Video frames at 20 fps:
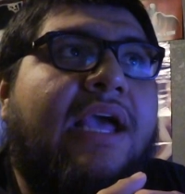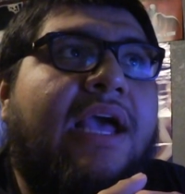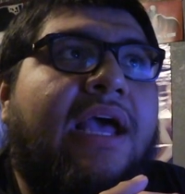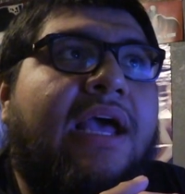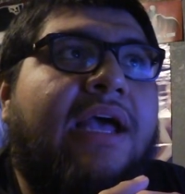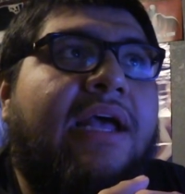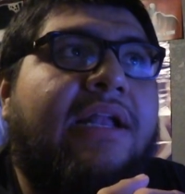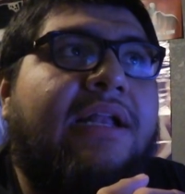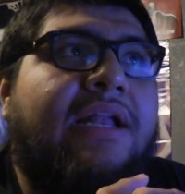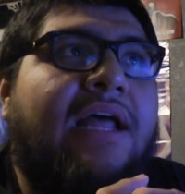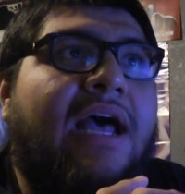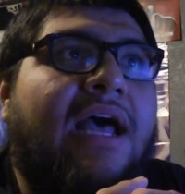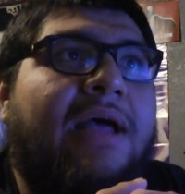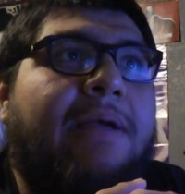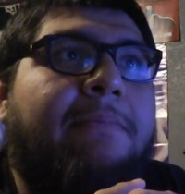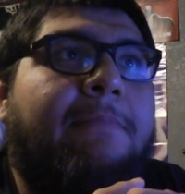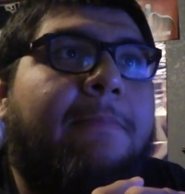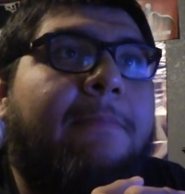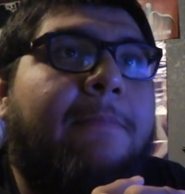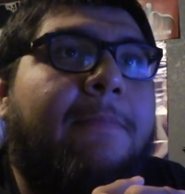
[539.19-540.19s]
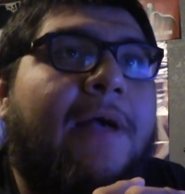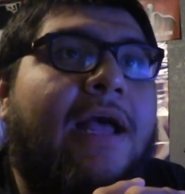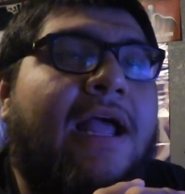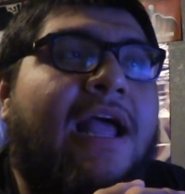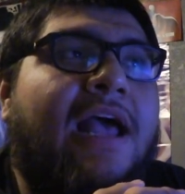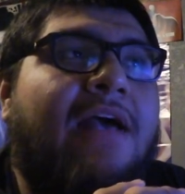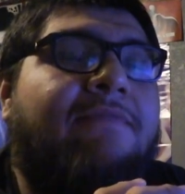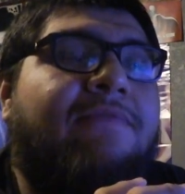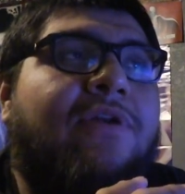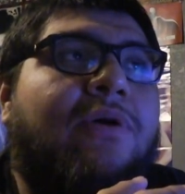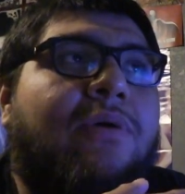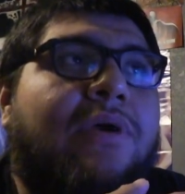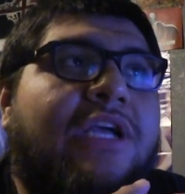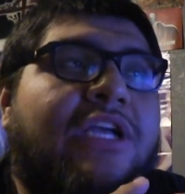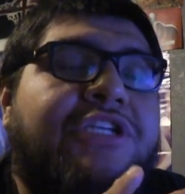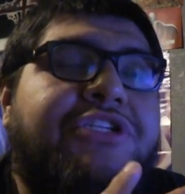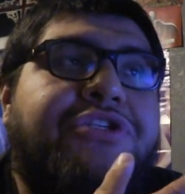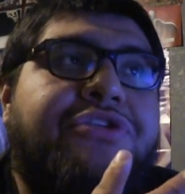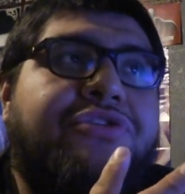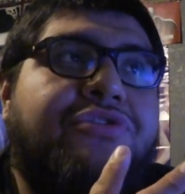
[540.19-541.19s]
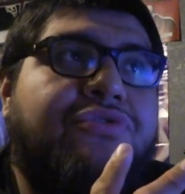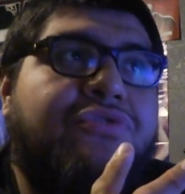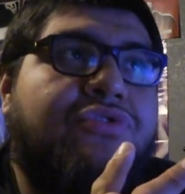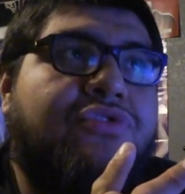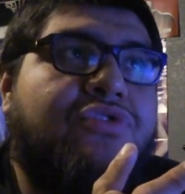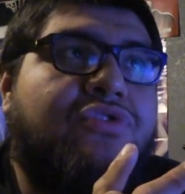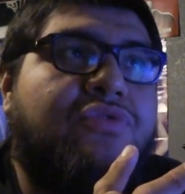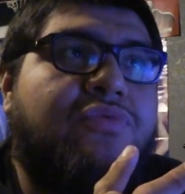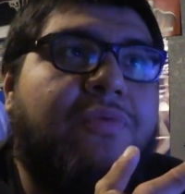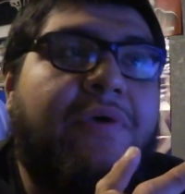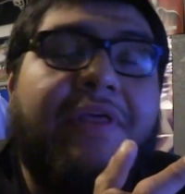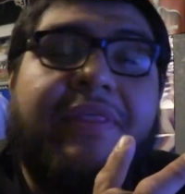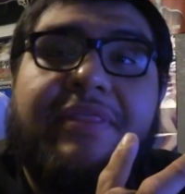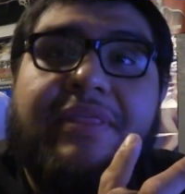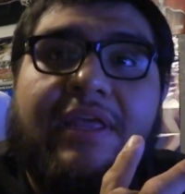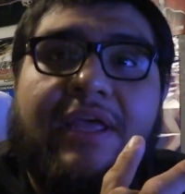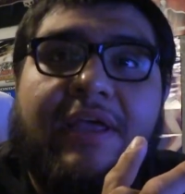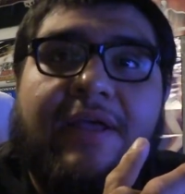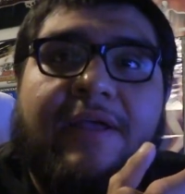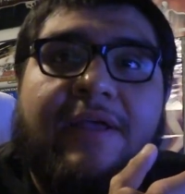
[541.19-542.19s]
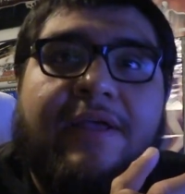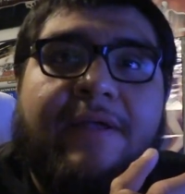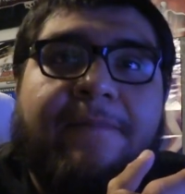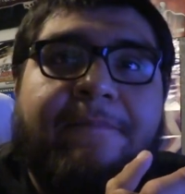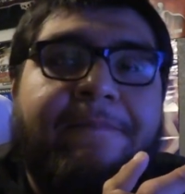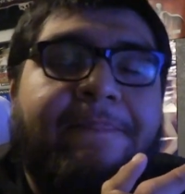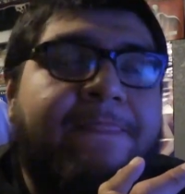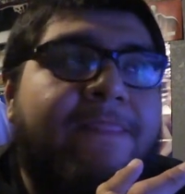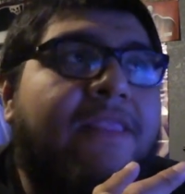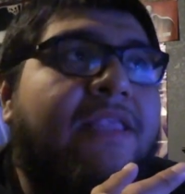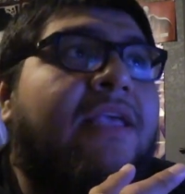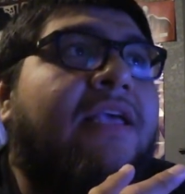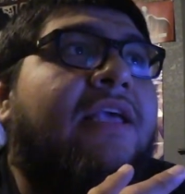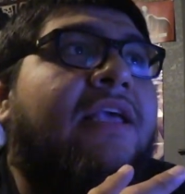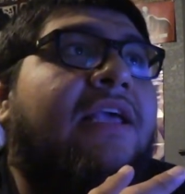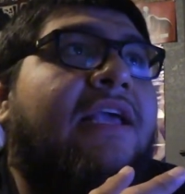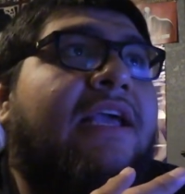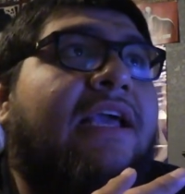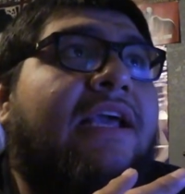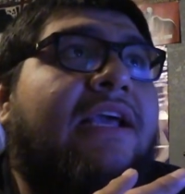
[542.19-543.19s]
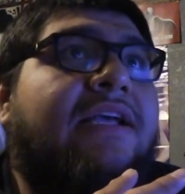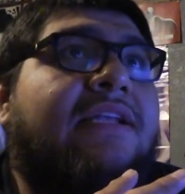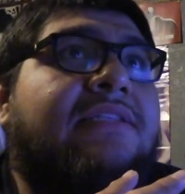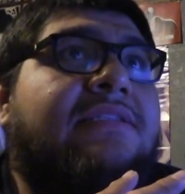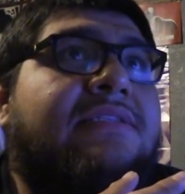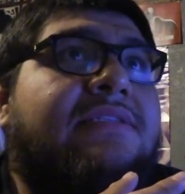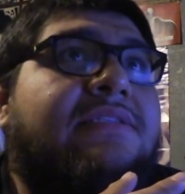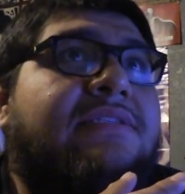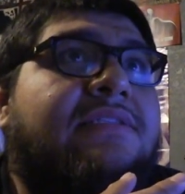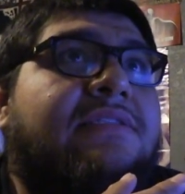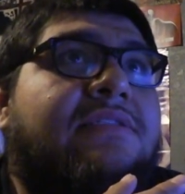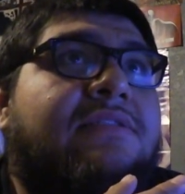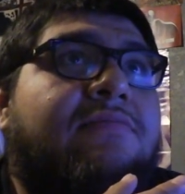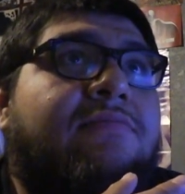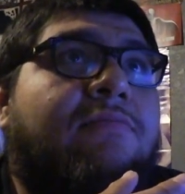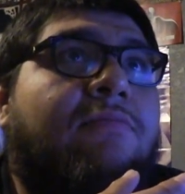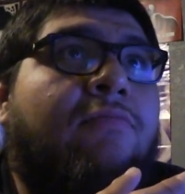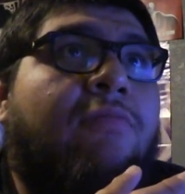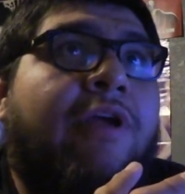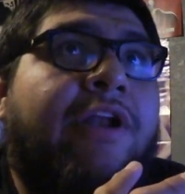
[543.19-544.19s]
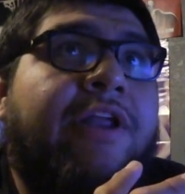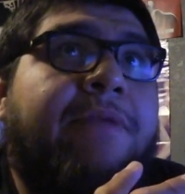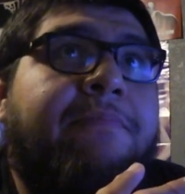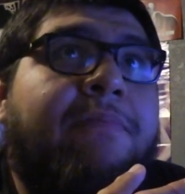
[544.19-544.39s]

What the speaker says: and I have no issues with it. It's running